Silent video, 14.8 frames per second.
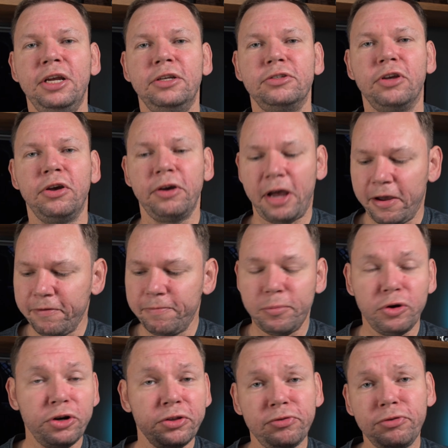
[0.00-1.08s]
So I've
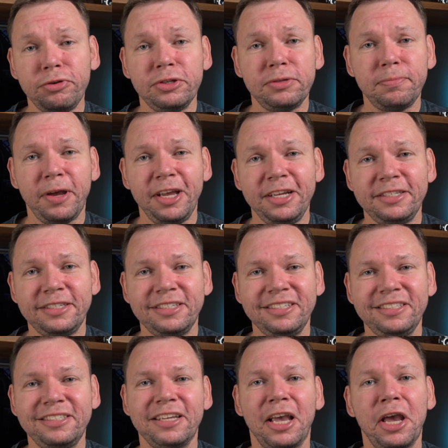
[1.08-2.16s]
put it through its
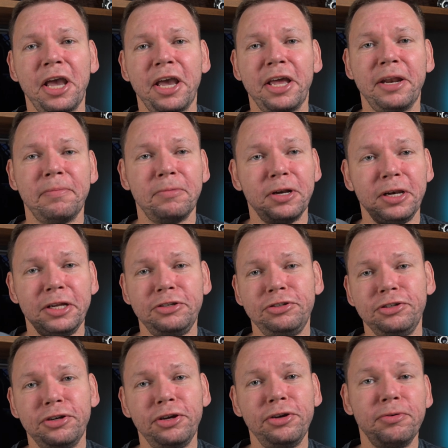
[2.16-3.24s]
paces and I'm going to let
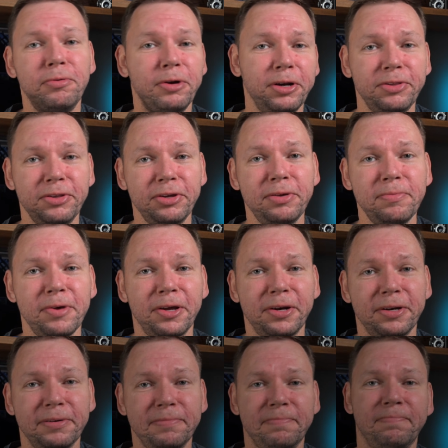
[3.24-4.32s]
you know what I think about
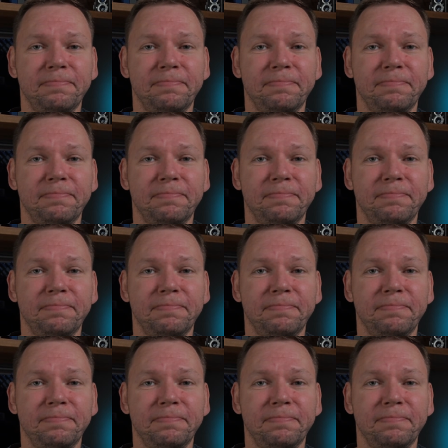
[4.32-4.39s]
it.